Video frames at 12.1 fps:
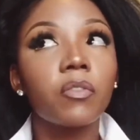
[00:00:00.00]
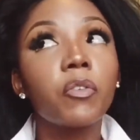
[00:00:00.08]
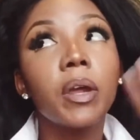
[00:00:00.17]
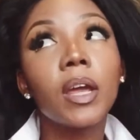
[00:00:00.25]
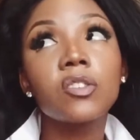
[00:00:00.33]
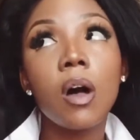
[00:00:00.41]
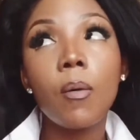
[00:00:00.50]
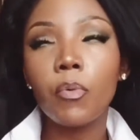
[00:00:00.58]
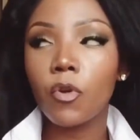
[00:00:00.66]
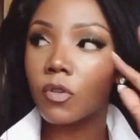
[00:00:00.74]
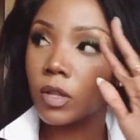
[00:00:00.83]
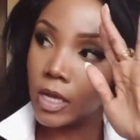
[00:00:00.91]
For
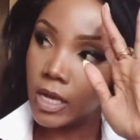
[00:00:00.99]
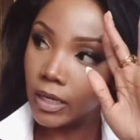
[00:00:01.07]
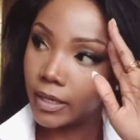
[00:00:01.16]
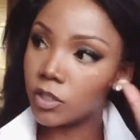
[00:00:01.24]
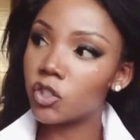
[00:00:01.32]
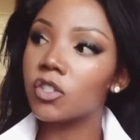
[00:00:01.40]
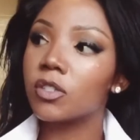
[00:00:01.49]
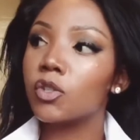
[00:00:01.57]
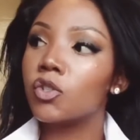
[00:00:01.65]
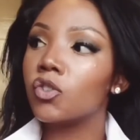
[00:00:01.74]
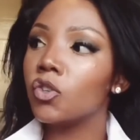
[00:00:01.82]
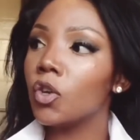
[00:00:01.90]
example, let's just
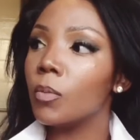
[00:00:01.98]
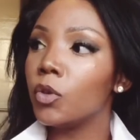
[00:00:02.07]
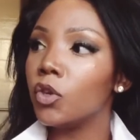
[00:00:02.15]
assume